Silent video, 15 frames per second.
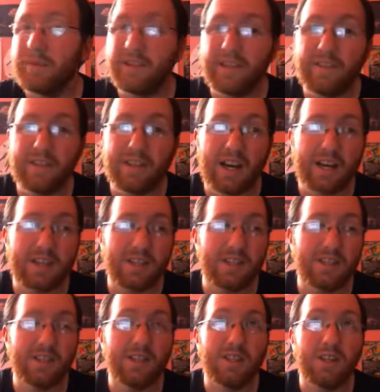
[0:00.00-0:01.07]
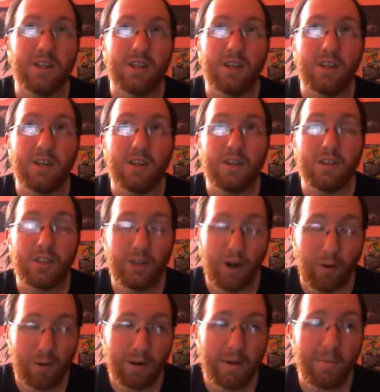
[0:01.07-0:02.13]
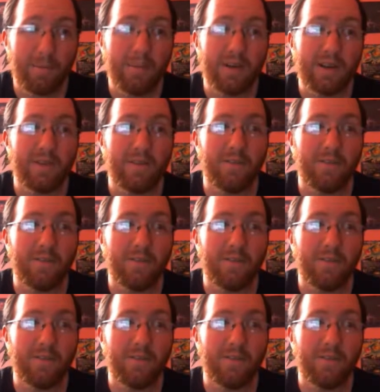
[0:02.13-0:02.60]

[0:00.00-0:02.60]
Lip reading: believe that Totem